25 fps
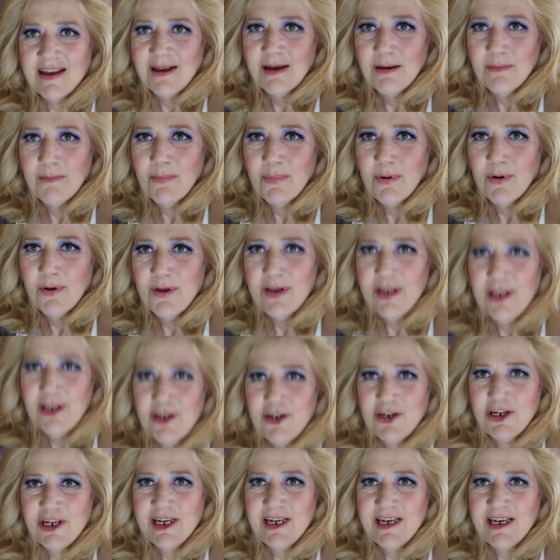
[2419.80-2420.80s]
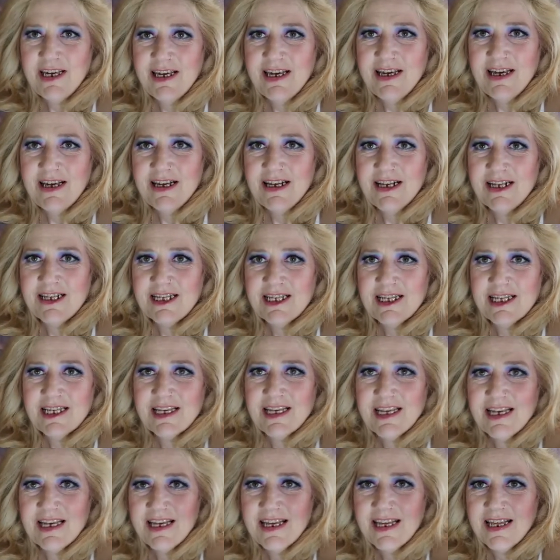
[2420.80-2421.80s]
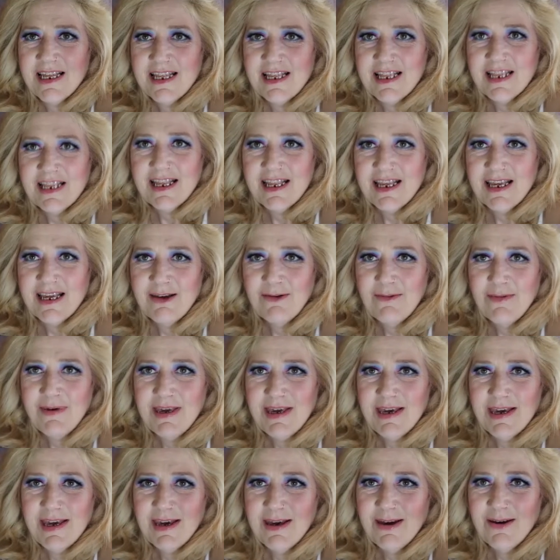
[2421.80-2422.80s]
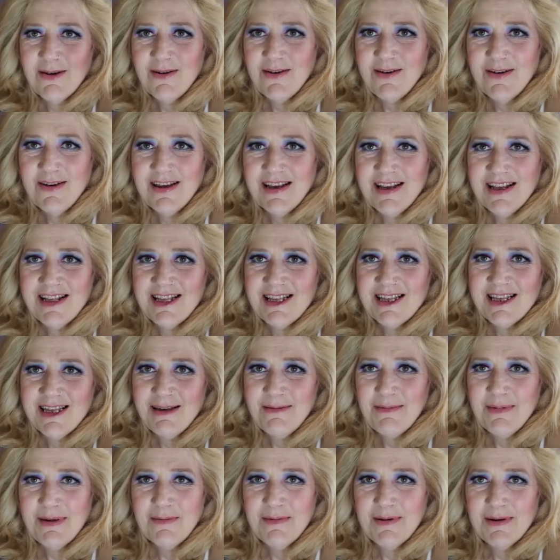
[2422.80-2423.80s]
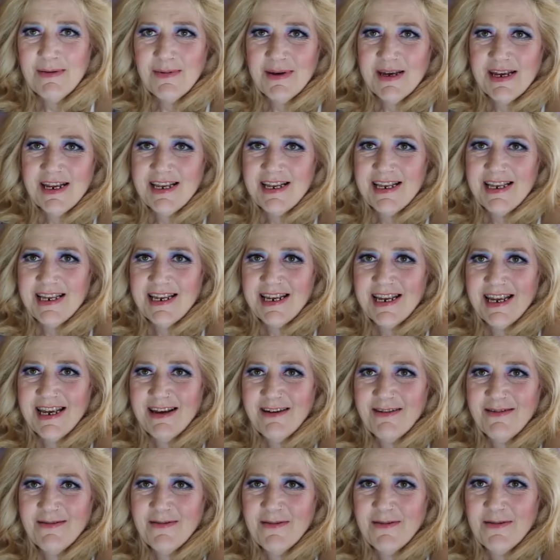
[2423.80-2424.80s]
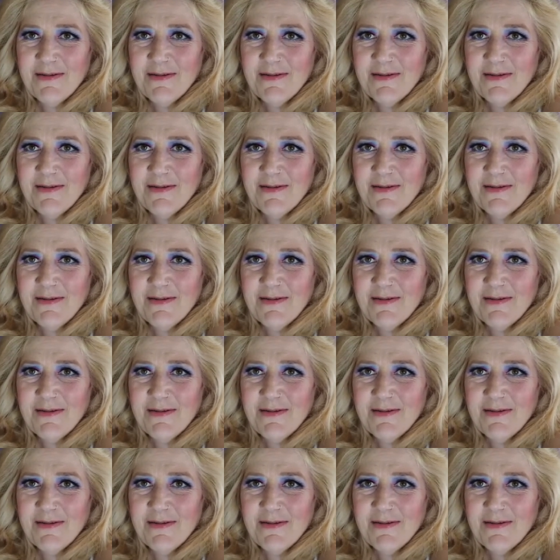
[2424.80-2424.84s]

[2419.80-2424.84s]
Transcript: Apologies. There There we go, you can see me a bit better now.